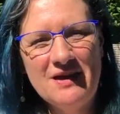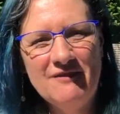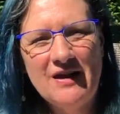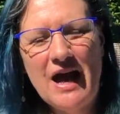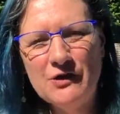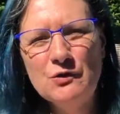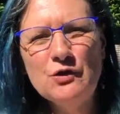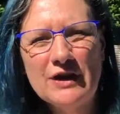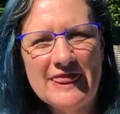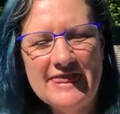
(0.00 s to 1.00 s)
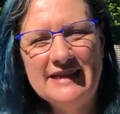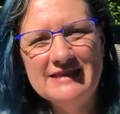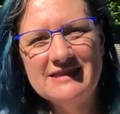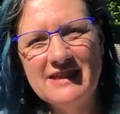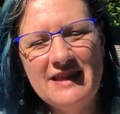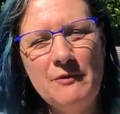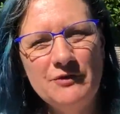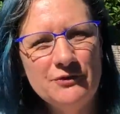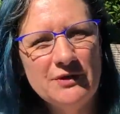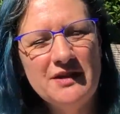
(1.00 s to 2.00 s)
of how you look at things. And that
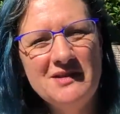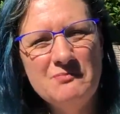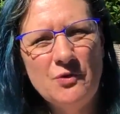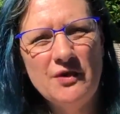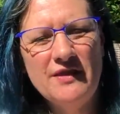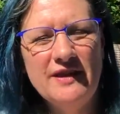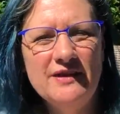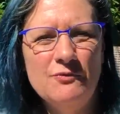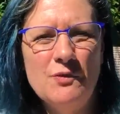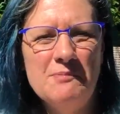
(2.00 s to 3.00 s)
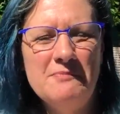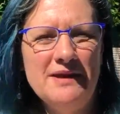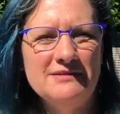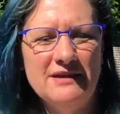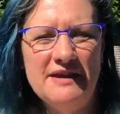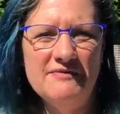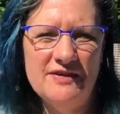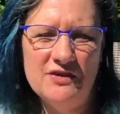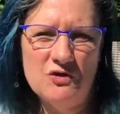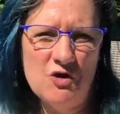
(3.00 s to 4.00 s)
was really the important thing of what makes life either